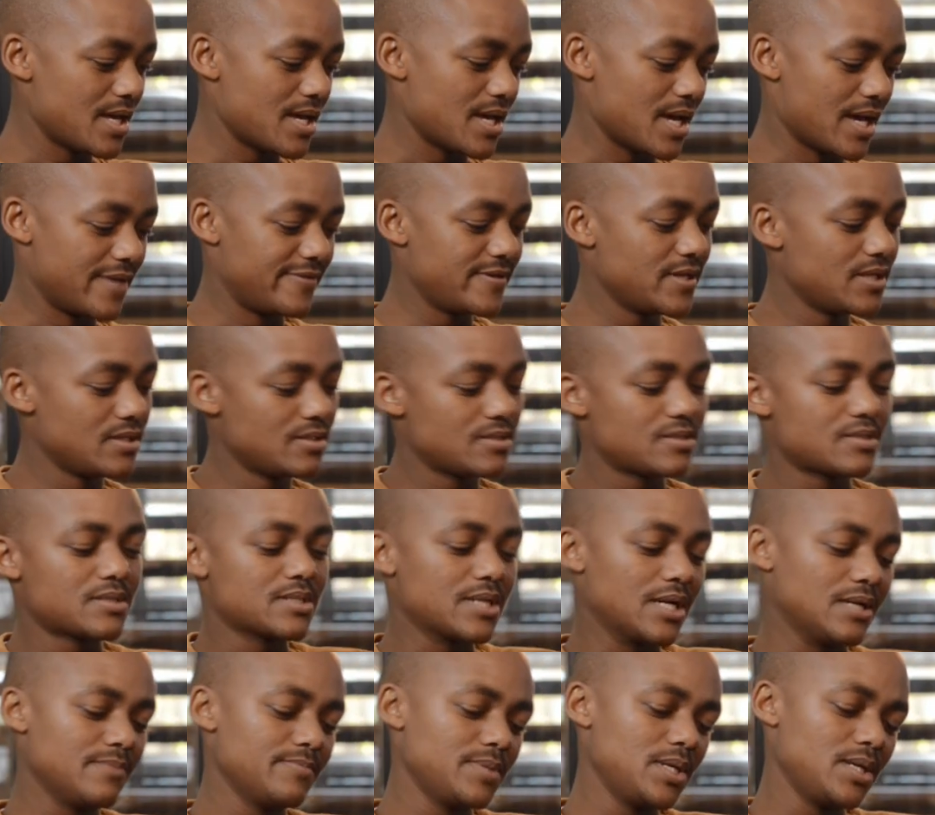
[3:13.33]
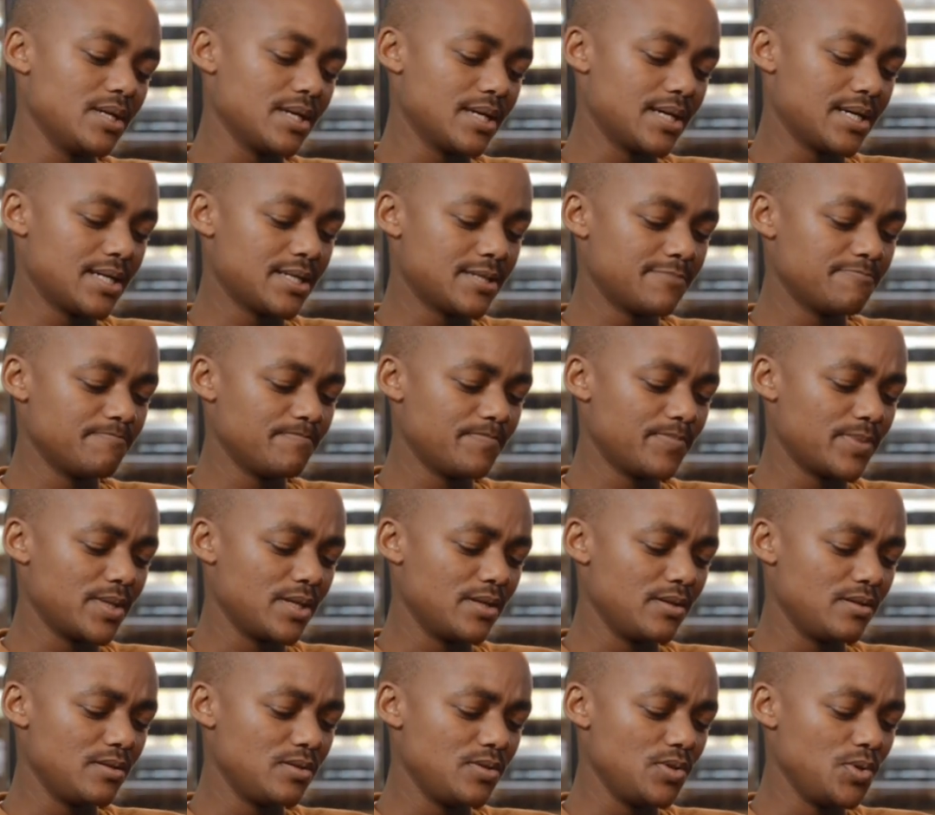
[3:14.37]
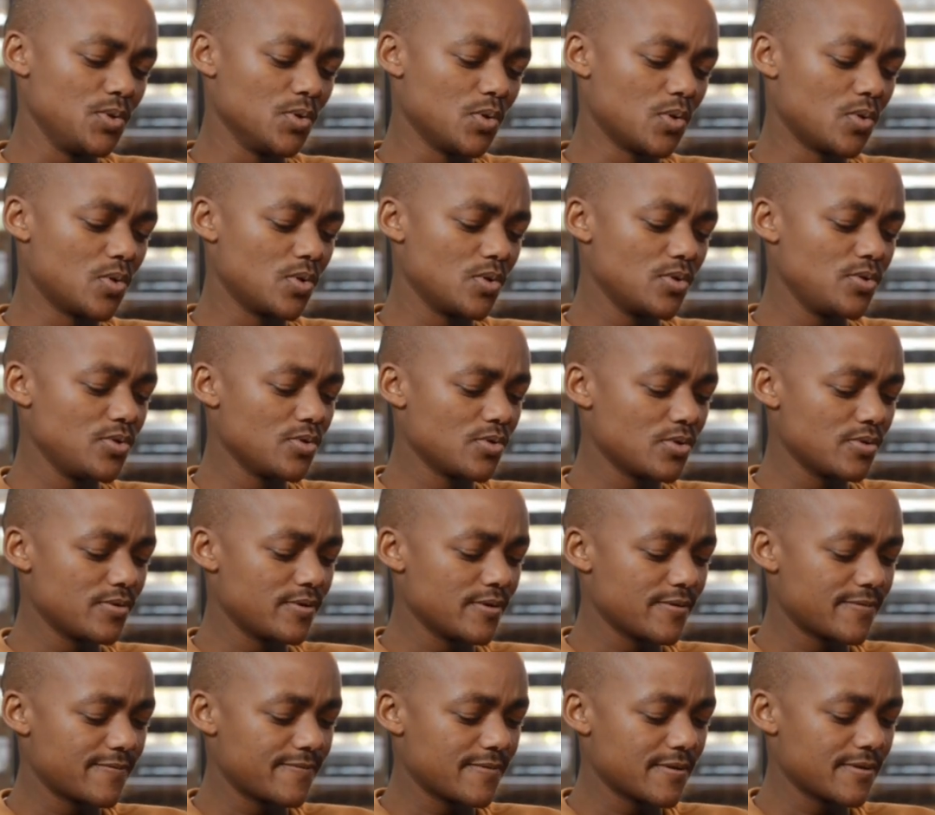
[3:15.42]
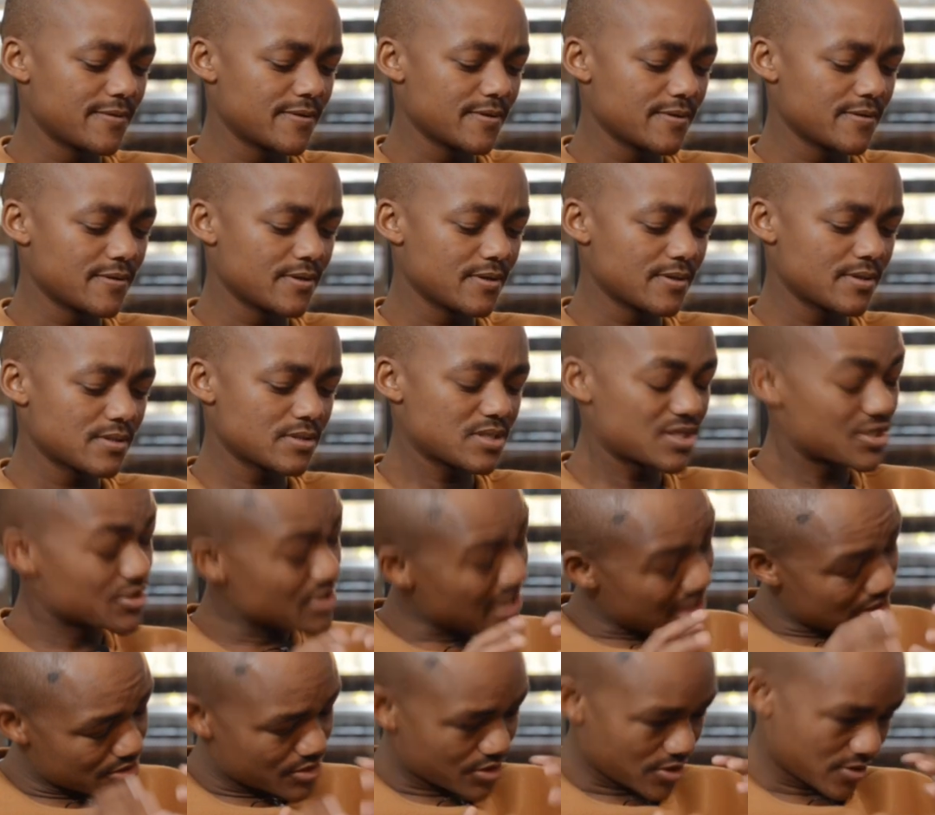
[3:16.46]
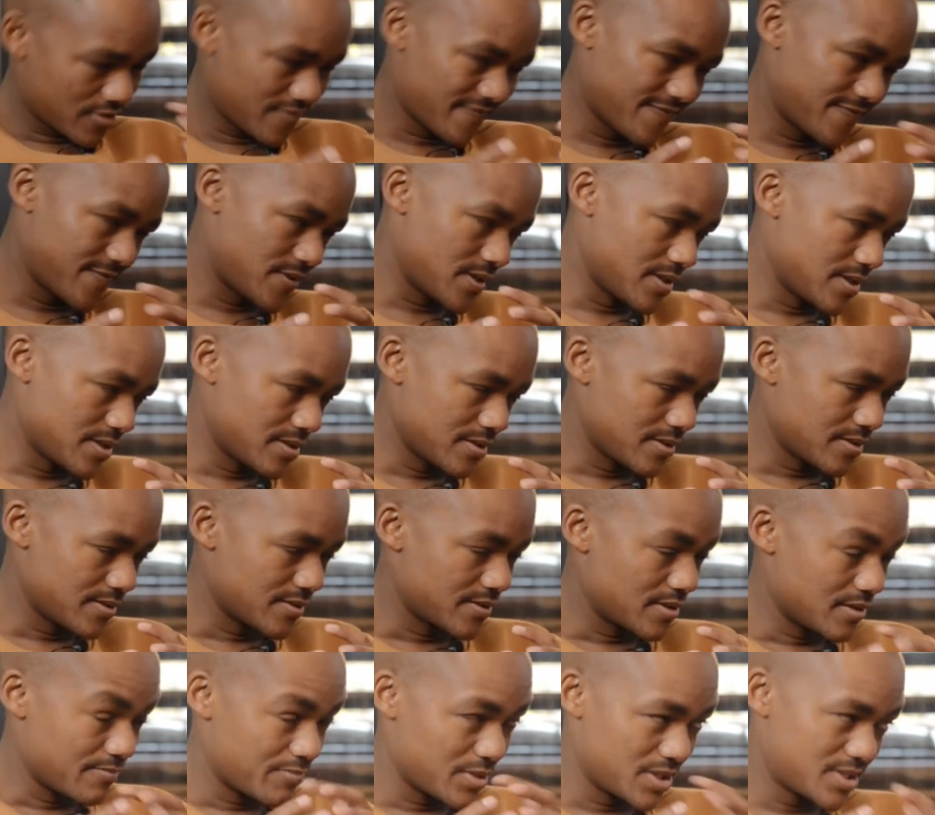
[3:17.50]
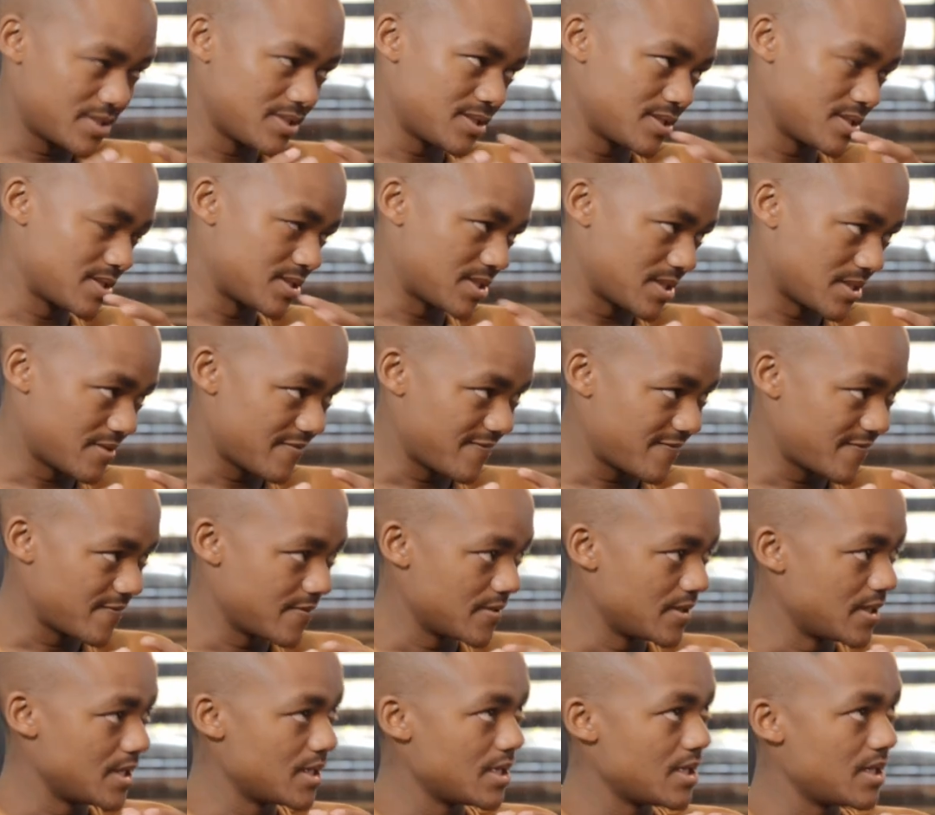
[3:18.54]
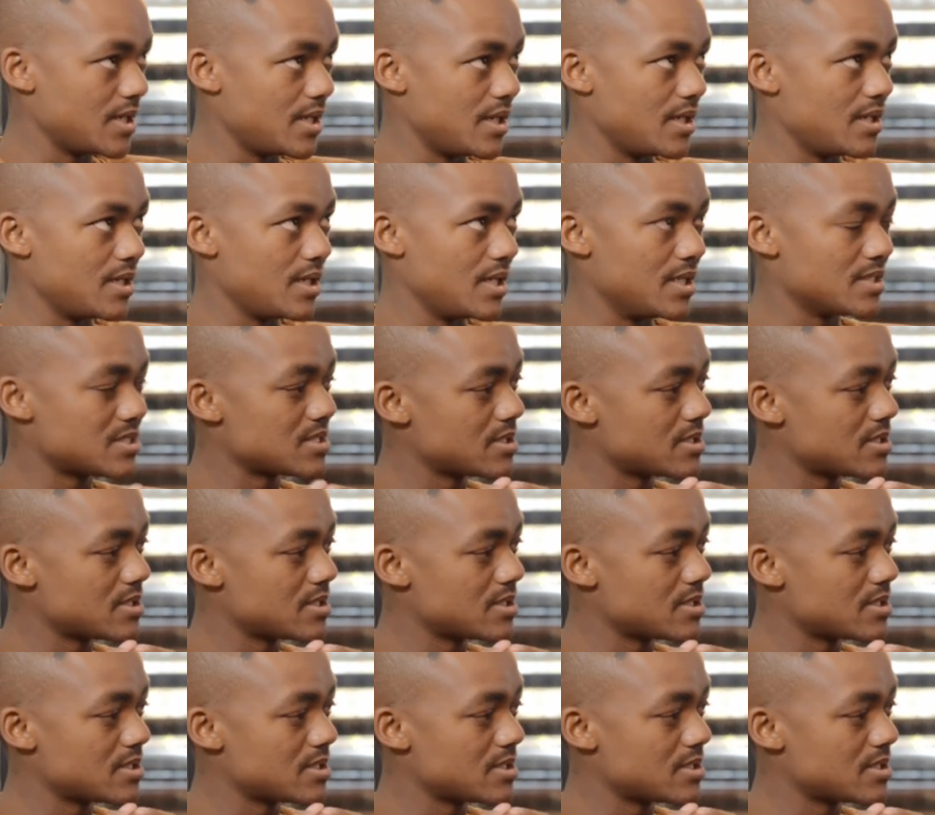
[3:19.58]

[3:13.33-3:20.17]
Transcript: And then tell me, um, your, your, the, the, the, the structure of the, the business itself is